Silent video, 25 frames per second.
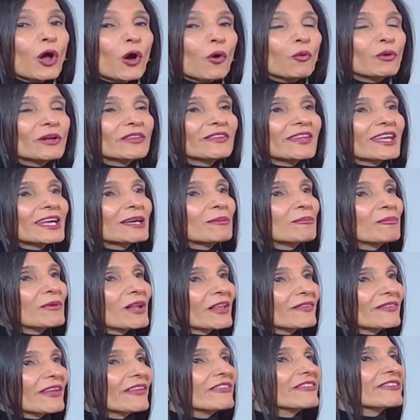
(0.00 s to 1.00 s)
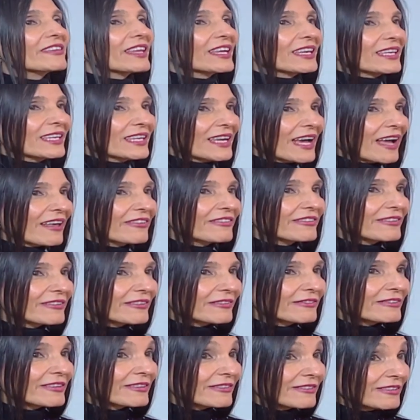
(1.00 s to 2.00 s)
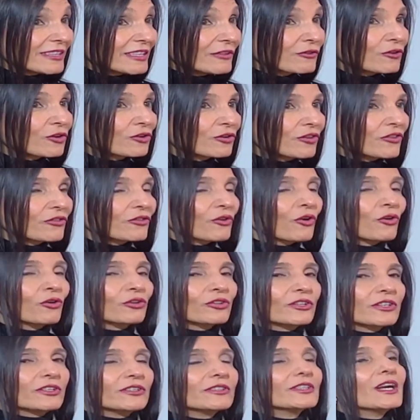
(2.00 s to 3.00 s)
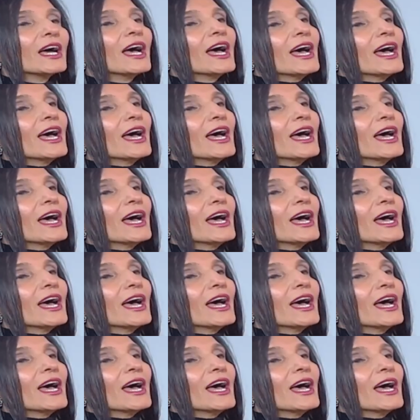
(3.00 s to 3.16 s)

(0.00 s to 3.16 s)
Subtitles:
we take blood and say he has this disease or disorder.